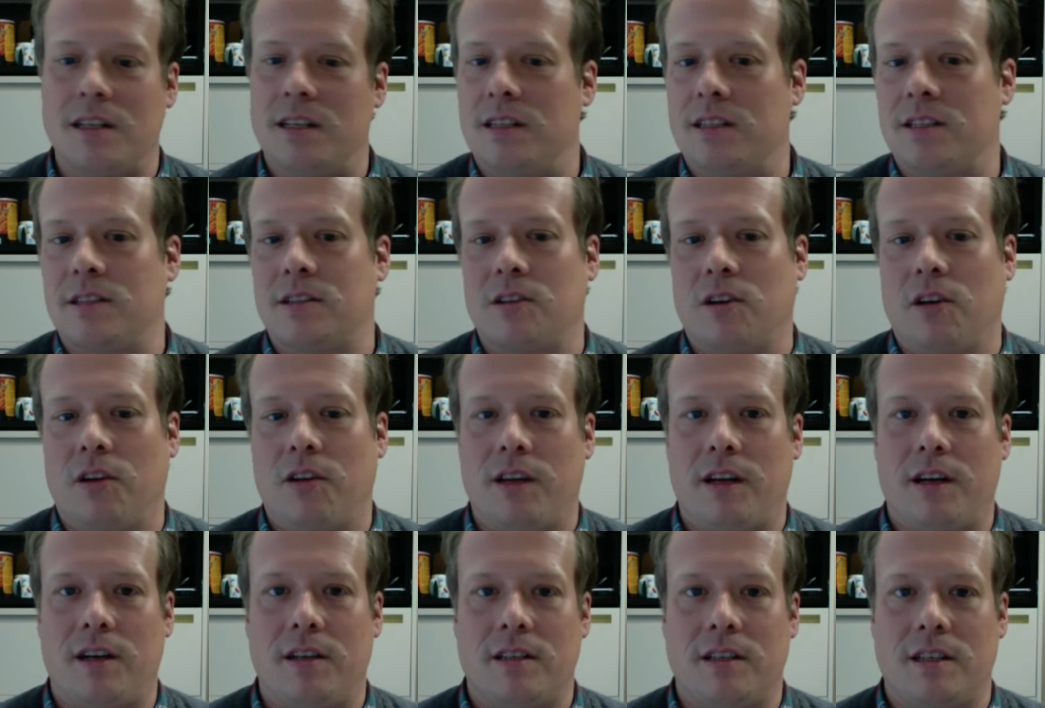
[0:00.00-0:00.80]
It's still
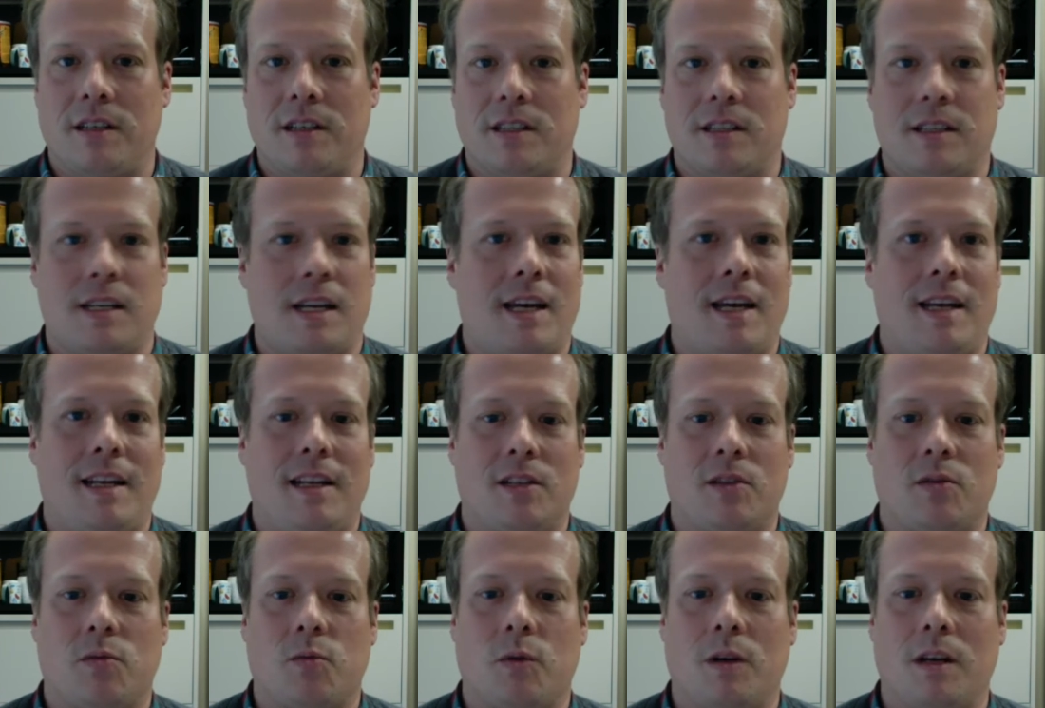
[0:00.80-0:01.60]
there to this day, and
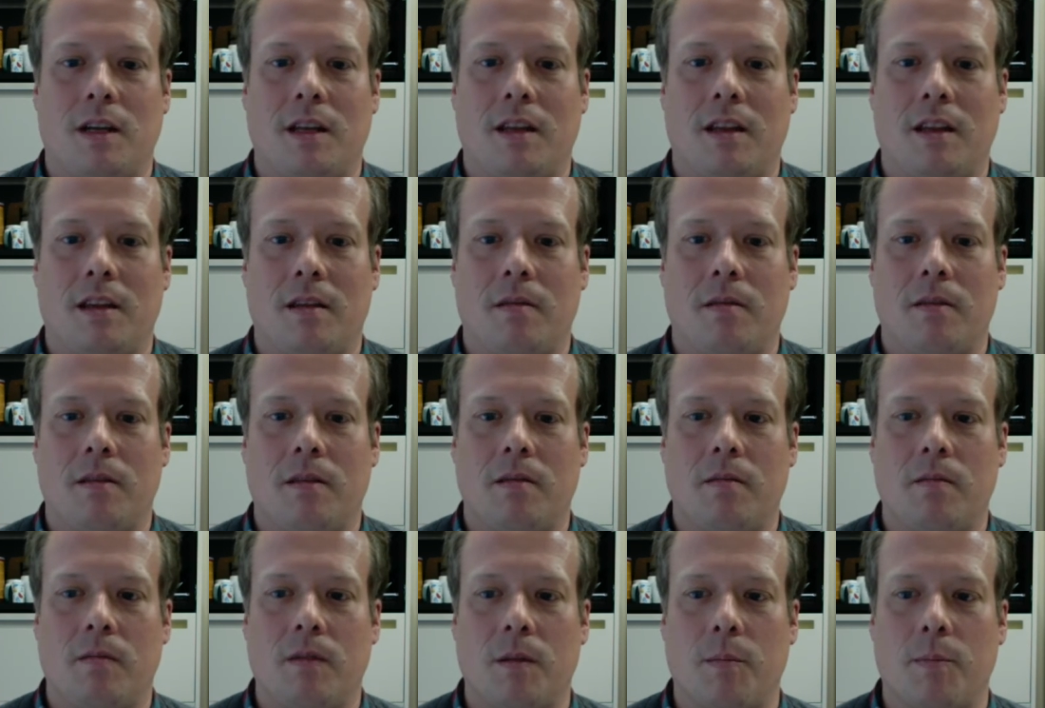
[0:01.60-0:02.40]
it's one of
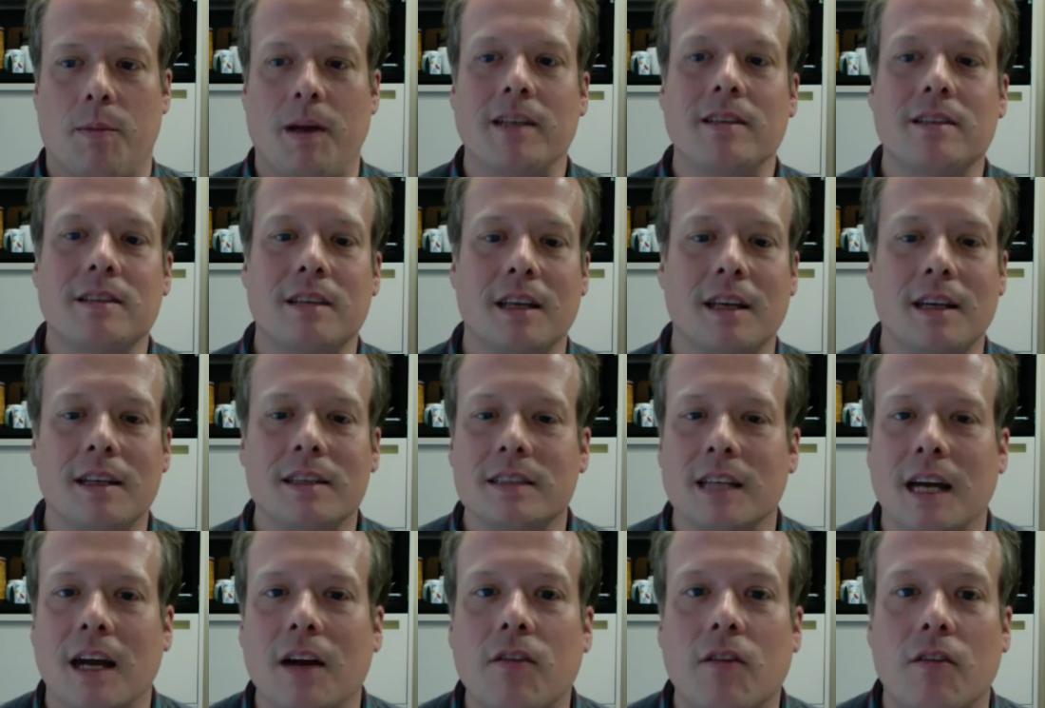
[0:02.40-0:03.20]
the best
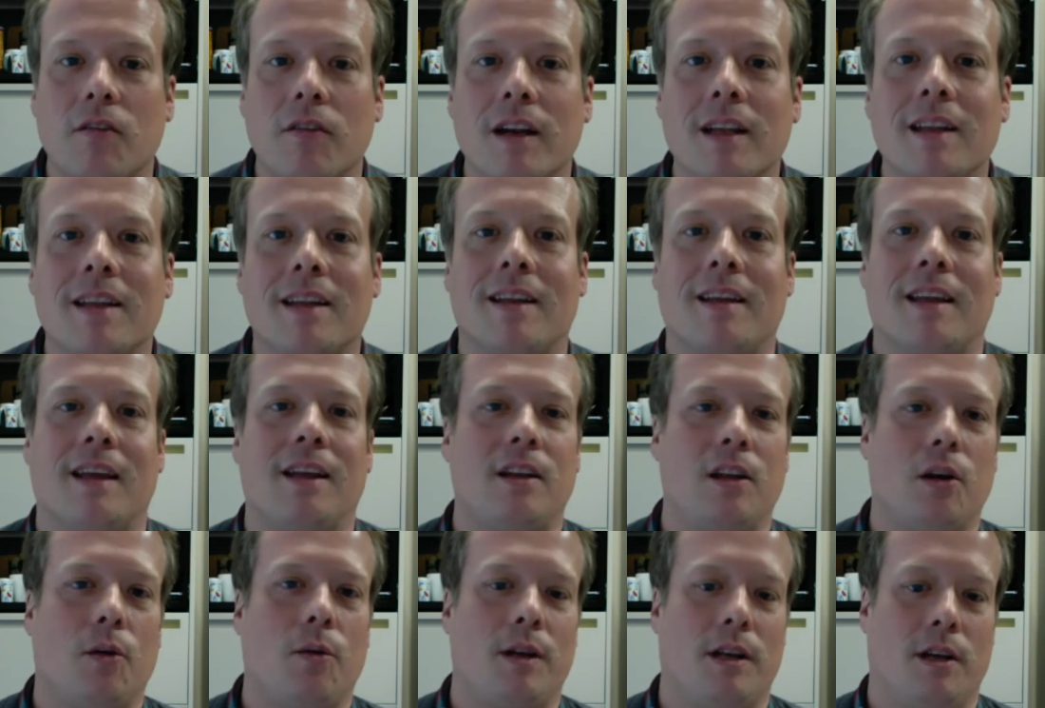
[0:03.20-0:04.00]
things I ever written
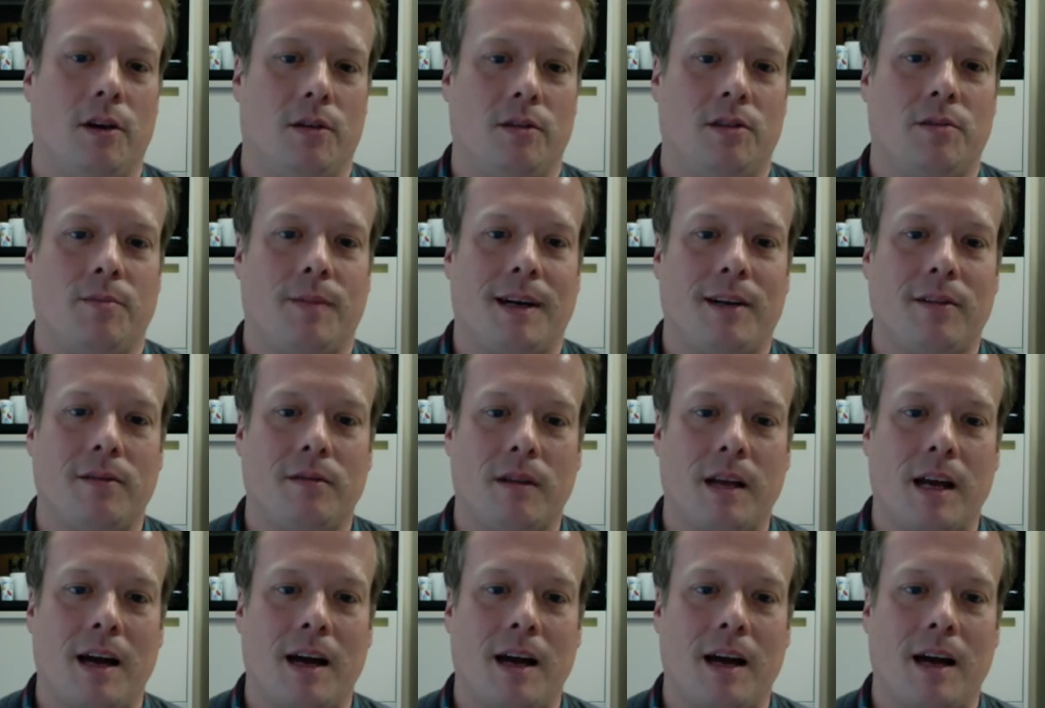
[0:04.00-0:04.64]
that no one knows about.